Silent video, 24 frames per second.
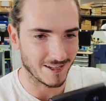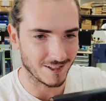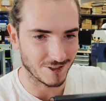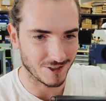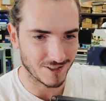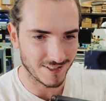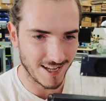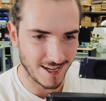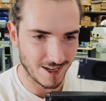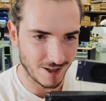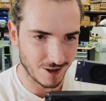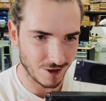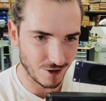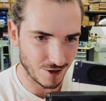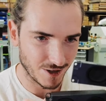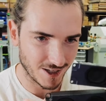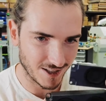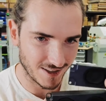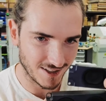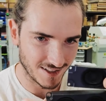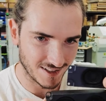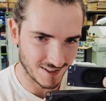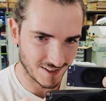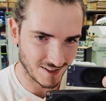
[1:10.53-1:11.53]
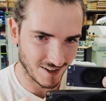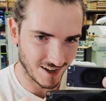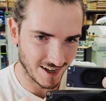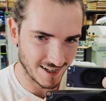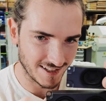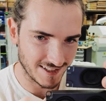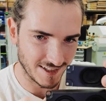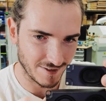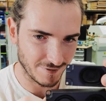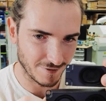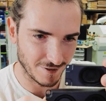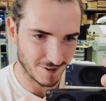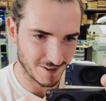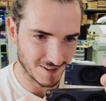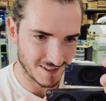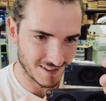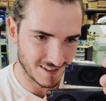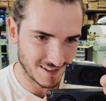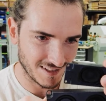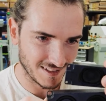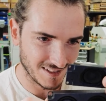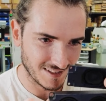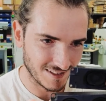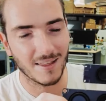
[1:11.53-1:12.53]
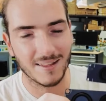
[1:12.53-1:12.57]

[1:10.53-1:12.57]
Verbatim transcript: Just take a look at the size difference.